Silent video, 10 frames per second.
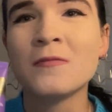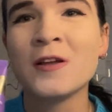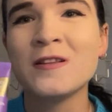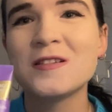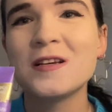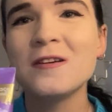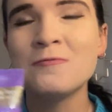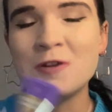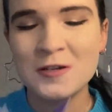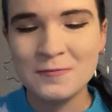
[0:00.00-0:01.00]
And the second
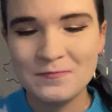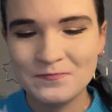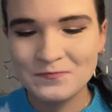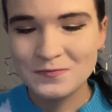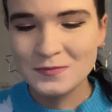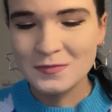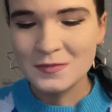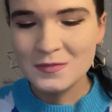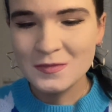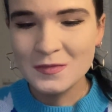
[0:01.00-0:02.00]
one
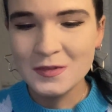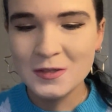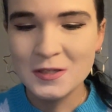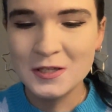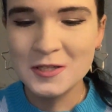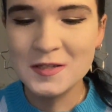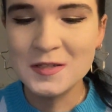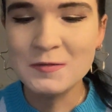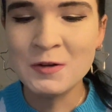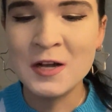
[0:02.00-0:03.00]
is
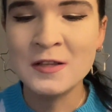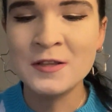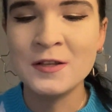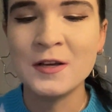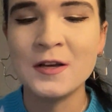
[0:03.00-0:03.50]
this one,